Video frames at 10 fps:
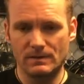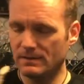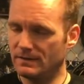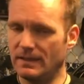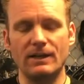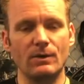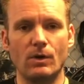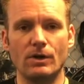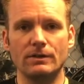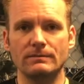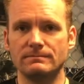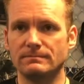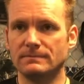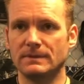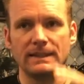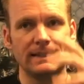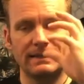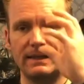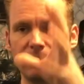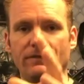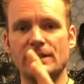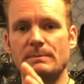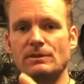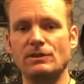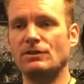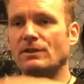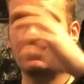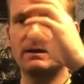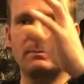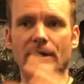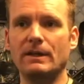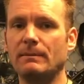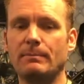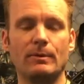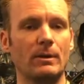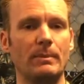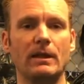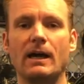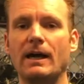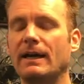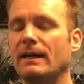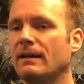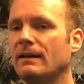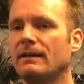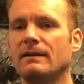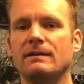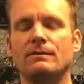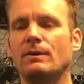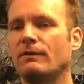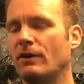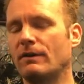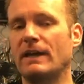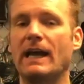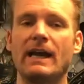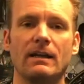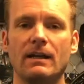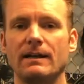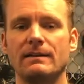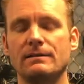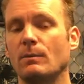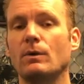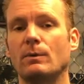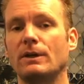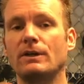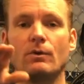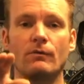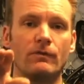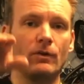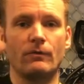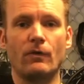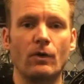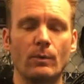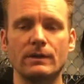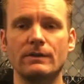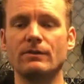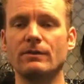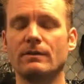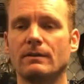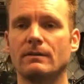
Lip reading: stay in the water, get a fixed position, get a buddy, put up a line, do the front of the ankle line, somewhere where you don't float forwards,